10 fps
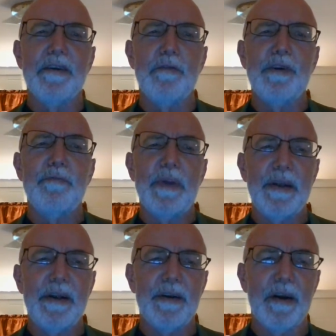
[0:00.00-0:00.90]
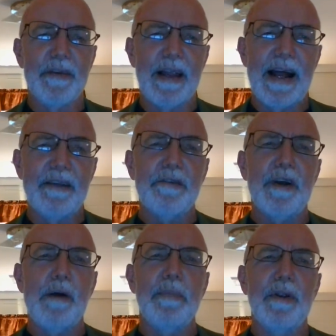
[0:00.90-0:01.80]
and we've been here on the last
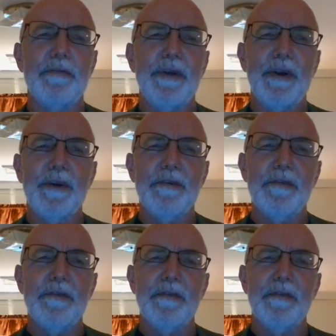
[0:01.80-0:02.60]
couple of years,